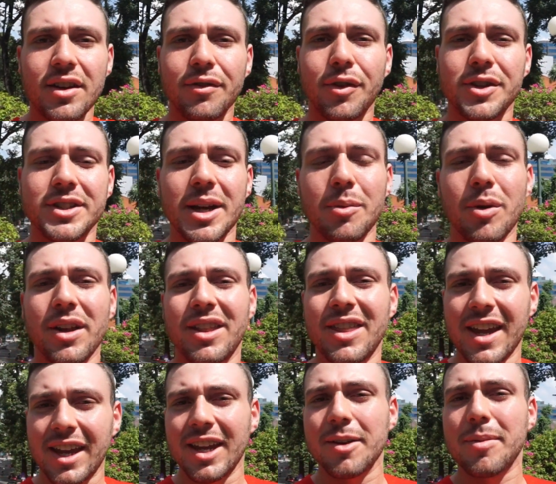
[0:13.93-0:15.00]
for someone
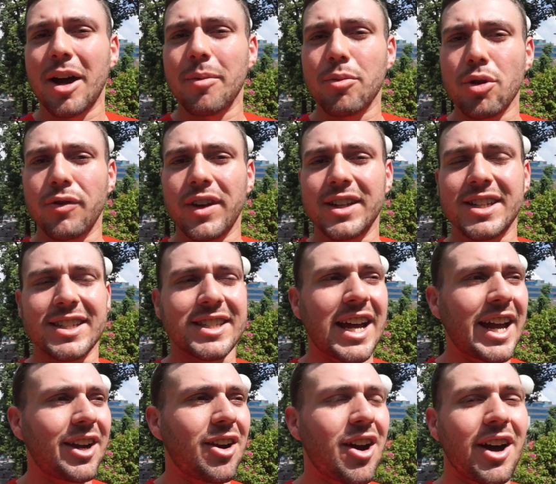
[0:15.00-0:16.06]
thinking about moving to
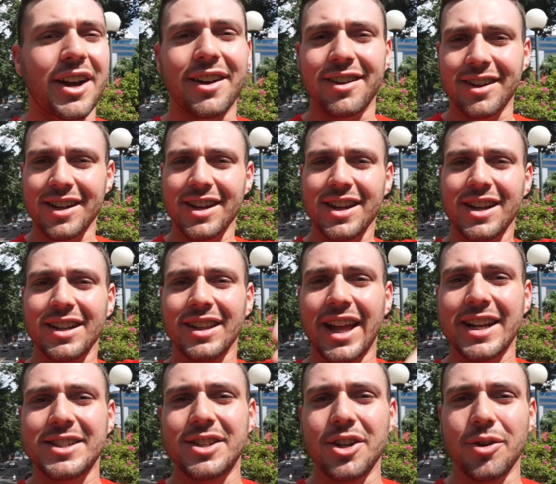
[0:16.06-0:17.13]
Saigon.
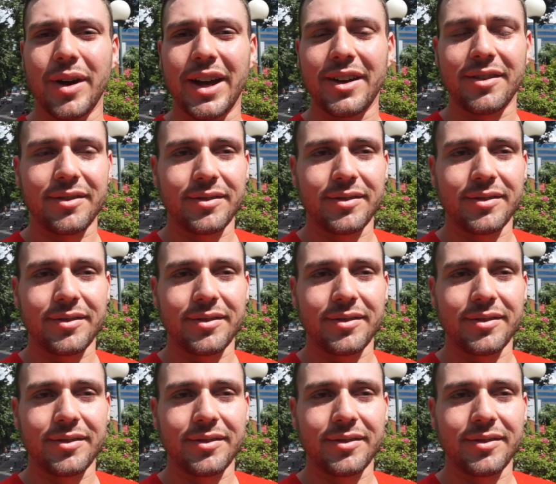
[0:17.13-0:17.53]
Let's do it.